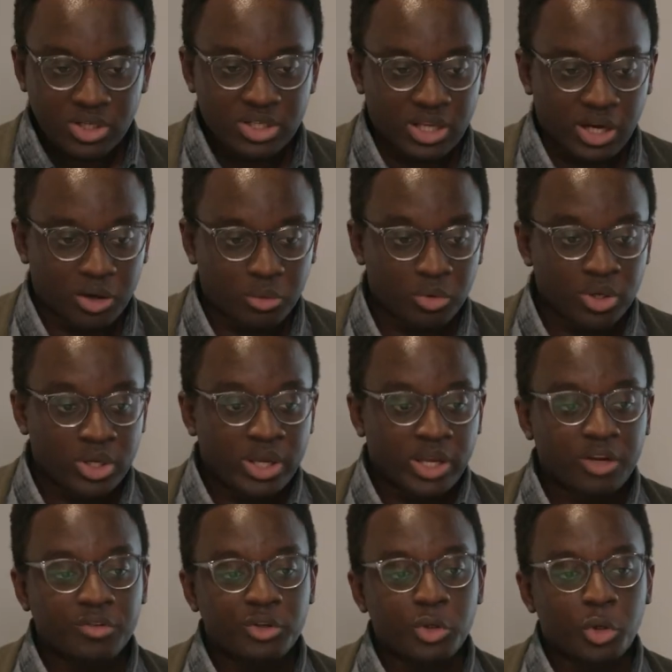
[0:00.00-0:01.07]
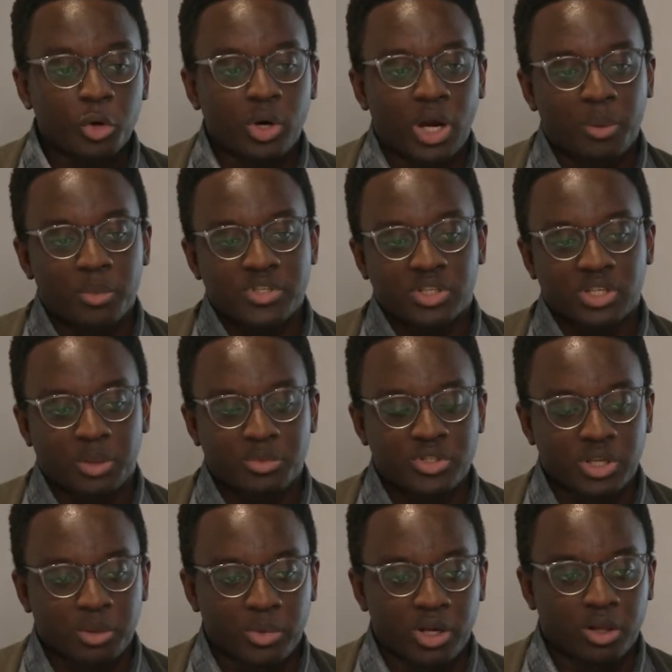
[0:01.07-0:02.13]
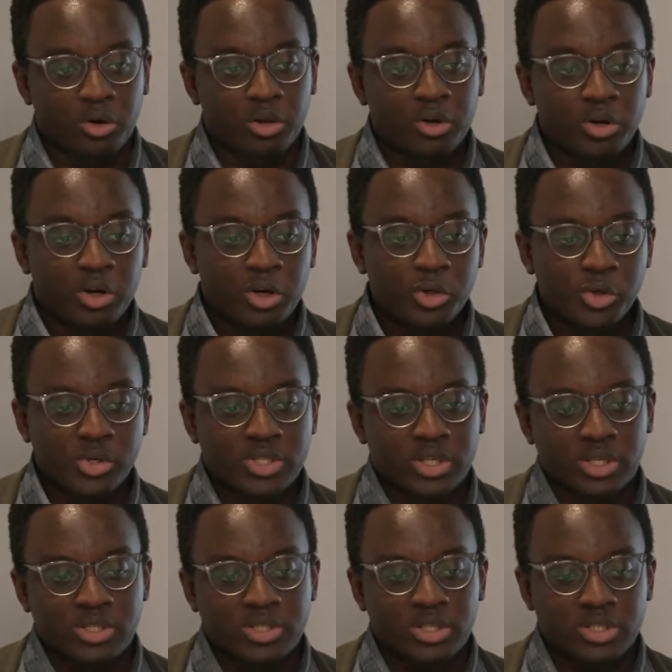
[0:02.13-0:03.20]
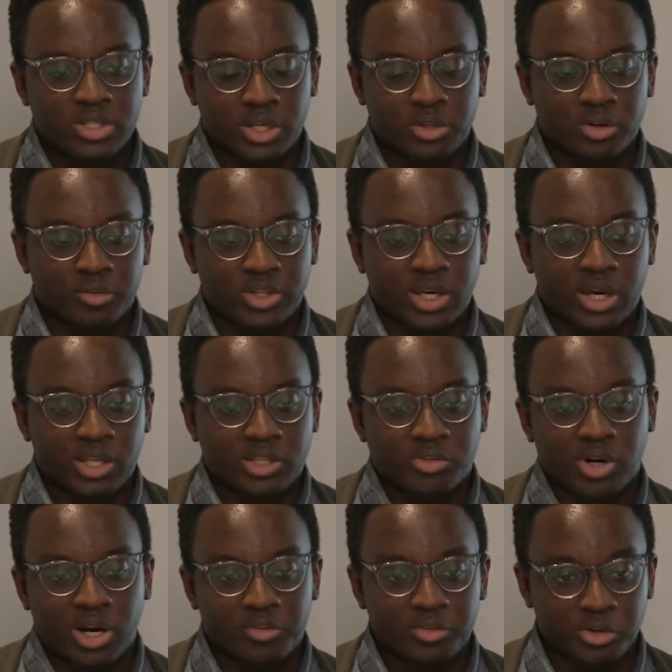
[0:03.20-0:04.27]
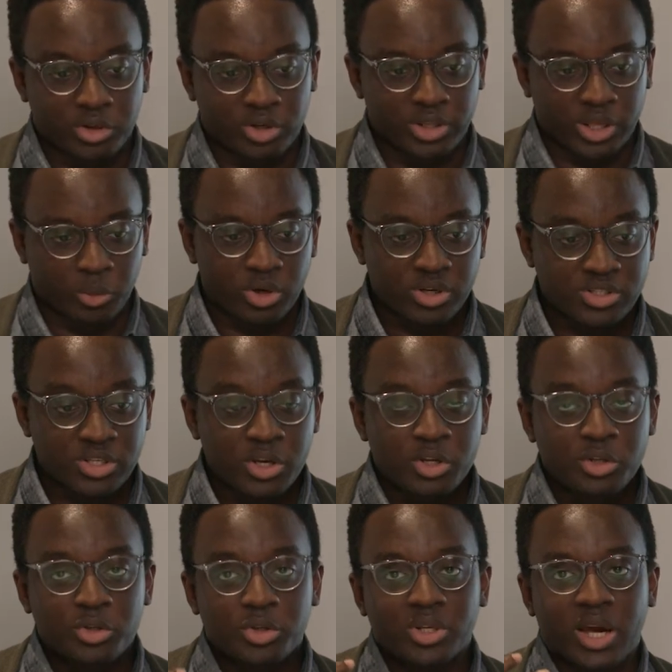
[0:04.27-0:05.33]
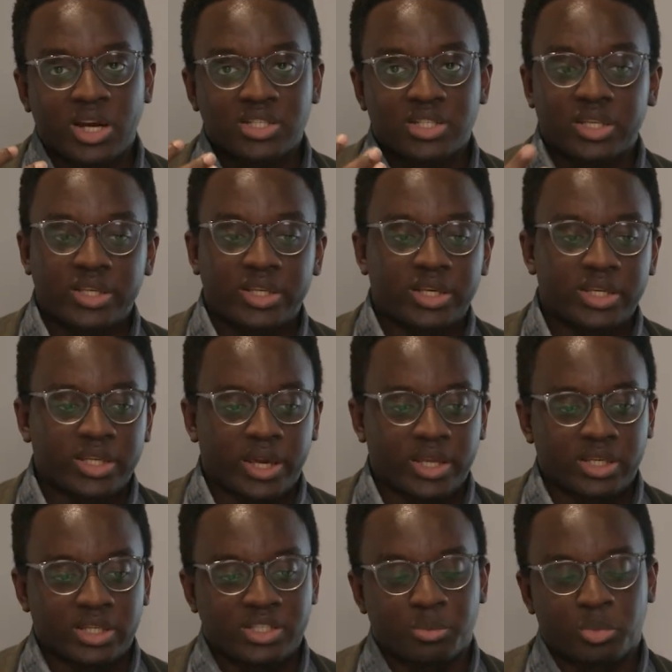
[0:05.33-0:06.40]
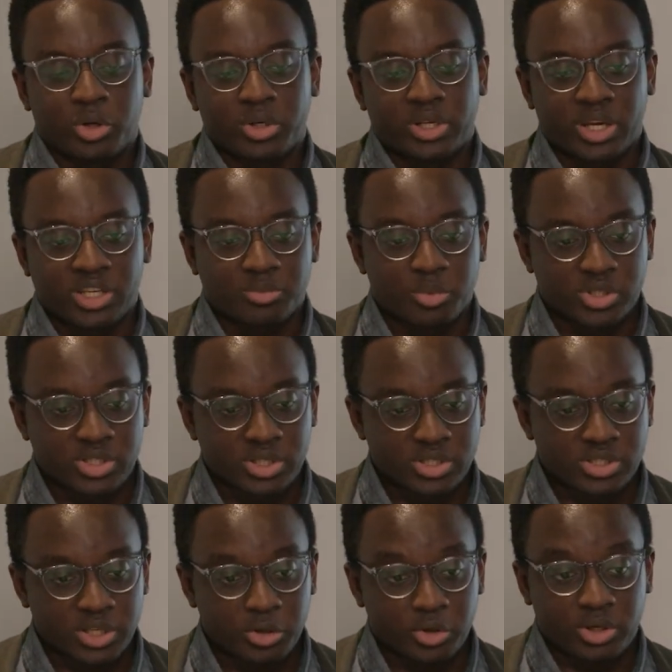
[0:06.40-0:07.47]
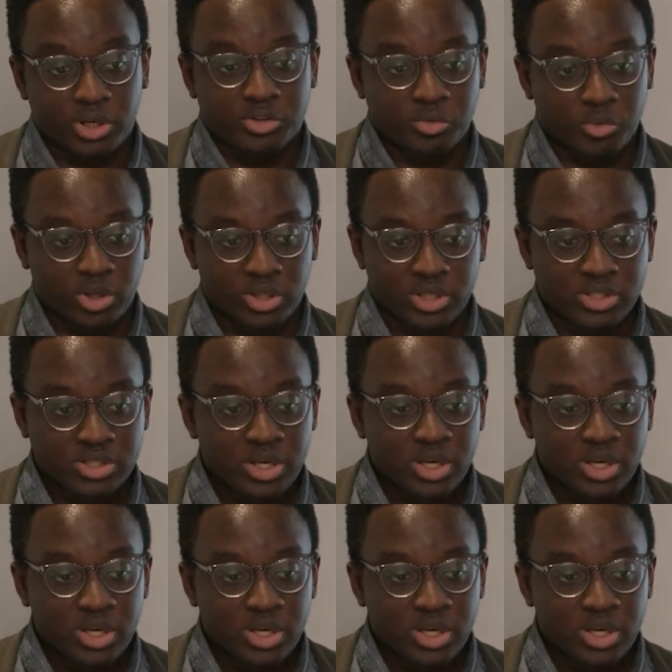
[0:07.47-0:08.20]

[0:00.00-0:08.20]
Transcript: Now, even though Amazon Neptune ML uses state-of-the-art graph neural networks, you don't actually need any deep learning expertise in order to run this.